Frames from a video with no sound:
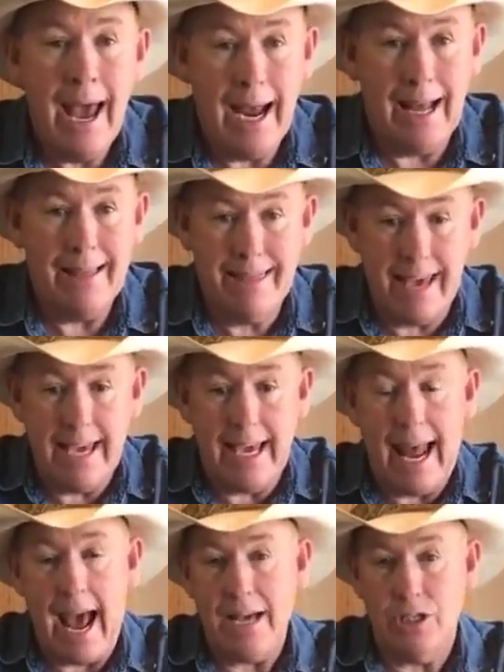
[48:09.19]
and I think
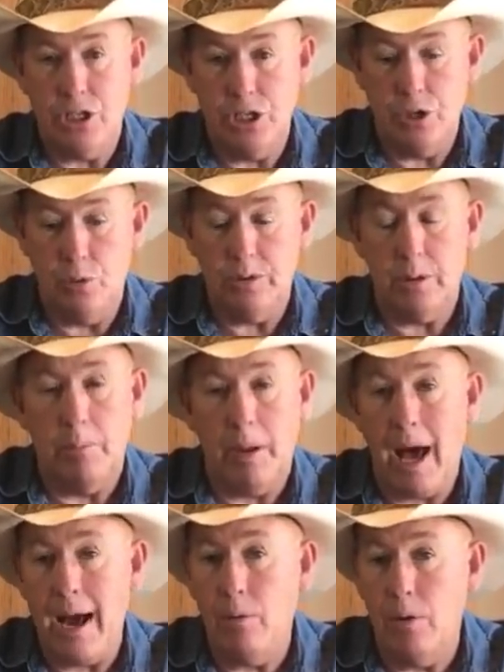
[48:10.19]
it has to do with the
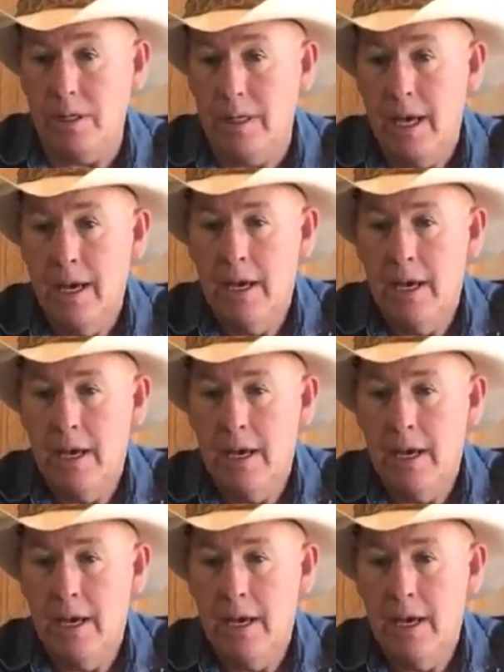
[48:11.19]
plywood